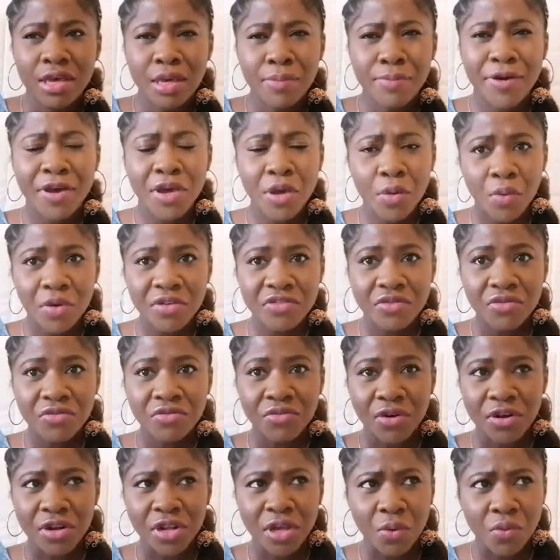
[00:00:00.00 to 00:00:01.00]
But he wasn't
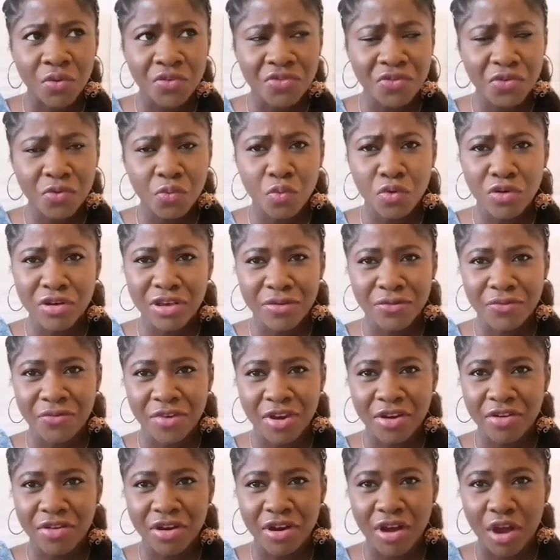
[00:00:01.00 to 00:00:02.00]
running, he was just walking
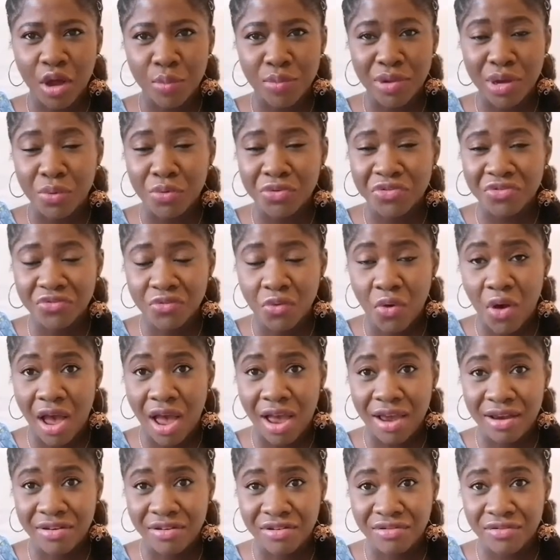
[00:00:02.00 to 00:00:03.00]
very calmly. I was so
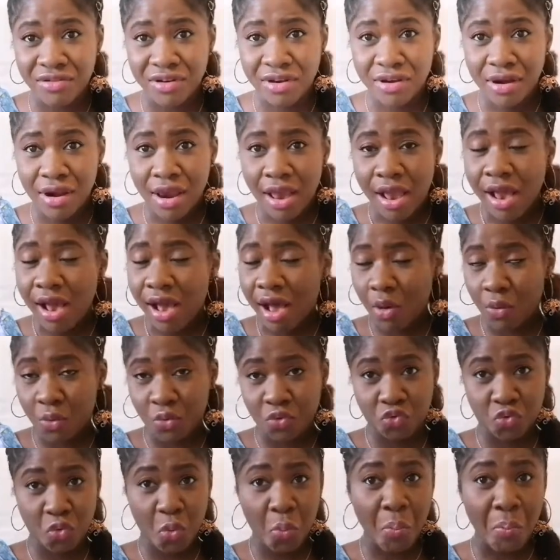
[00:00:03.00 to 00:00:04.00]
angry. I
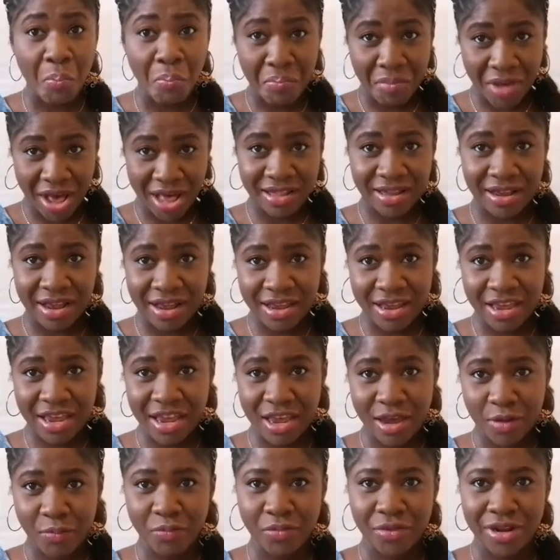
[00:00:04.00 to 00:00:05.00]
was so mad at
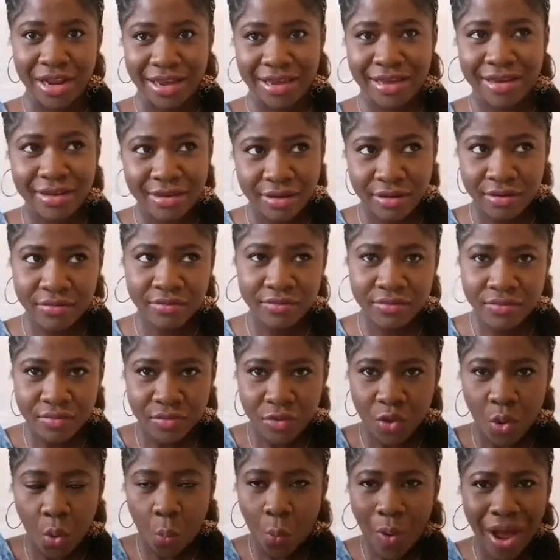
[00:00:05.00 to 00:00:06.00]
him, like,
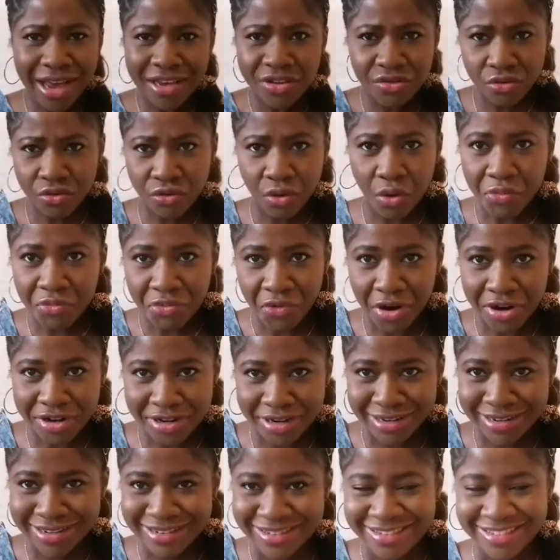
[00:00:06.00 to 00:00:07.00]
why are you not
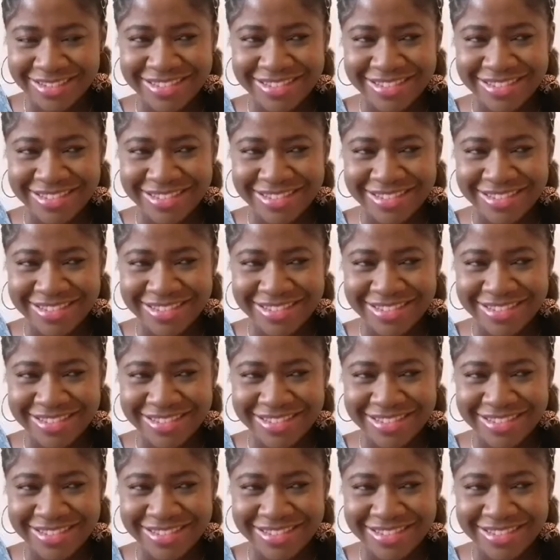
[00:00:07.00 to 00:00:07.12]
running?